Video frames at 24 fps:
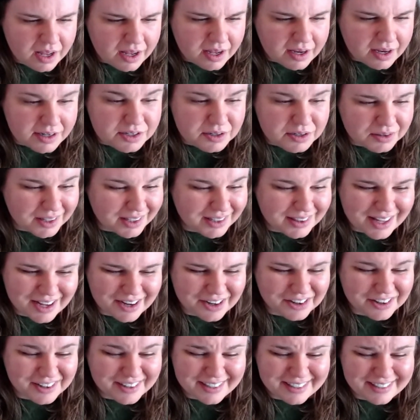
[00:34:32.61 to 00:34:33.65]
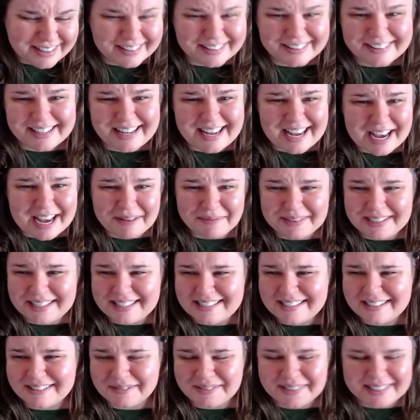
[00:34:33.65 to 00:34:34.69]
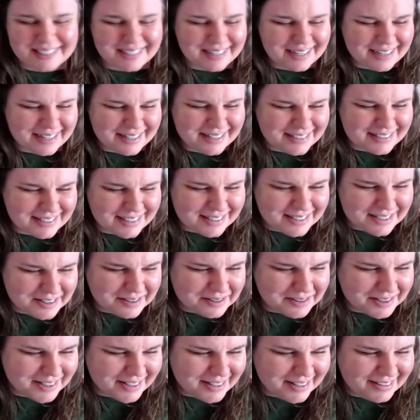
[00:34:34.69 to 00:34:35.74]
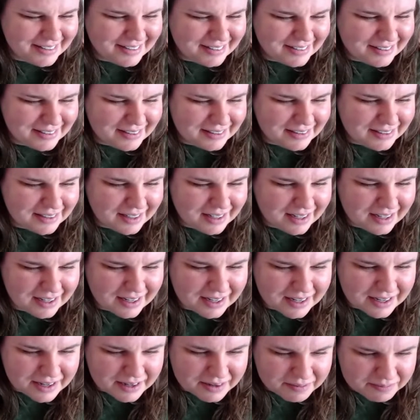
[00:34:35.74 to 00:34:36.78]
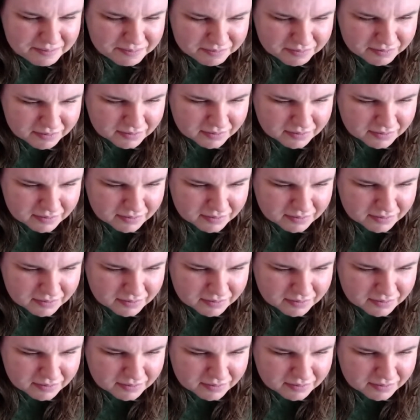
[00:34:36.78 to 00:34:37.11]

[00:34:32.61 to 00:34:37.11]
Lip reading: I do like that green on the cabinets. Oh my gosh, that's so good. All